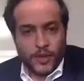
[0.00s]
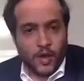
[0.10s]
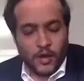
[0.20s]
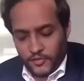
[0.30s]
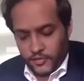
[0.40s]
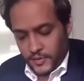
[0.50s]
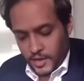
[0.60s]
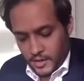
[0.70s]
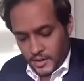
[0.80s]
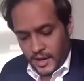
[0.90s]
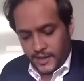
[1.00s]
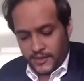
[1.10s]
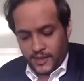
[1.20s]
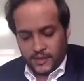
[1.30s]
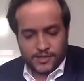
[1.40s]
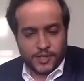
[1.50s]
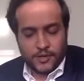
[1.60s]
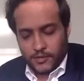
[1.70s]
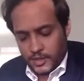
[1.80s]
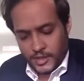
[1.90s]
on from here, and I think this is
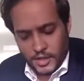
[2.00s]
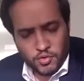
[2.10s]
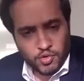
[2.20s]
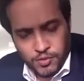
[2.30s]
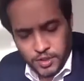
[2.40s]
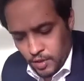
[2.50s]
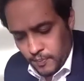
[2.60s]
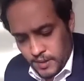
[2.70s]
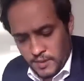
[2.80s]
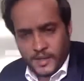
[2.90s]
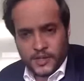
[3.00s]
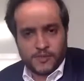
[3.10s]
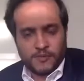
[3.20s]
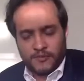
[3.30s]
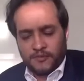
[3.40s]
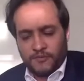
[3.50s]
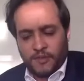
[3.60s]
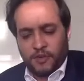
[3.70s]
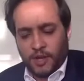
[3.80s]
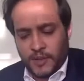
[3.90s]
a crucial topic because we've
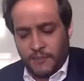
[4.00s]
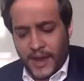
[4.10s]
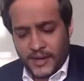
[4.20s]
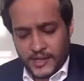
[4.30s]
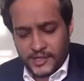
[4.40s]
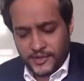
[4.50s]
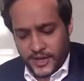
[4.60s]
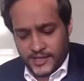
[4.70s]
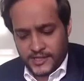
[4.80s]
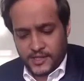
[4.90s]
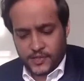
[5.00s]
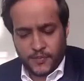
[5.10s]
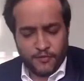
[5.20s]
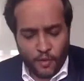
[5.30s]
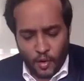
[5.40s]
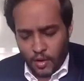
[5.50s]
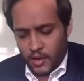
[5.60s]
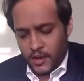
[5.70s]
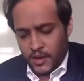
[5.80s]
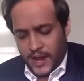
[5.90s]
heard the panelists raise this before,
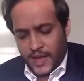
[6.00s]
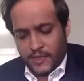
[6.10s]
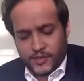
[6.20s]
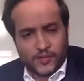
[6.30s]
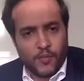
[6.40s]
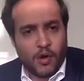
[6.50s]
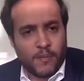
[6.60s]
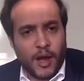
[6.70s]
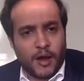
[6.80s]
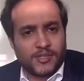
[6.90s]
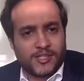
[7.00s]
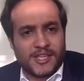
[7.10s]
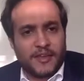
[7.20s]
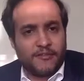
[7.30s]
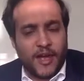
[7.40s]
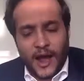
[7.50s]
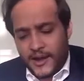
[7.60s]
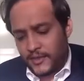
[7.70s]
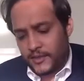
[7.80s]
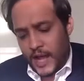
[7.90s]
and this is more about
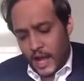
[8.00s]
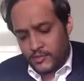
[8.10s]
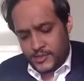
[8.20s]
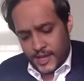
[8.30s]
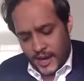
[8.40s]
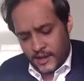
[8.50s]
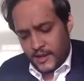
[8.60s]
safeguarding the downside.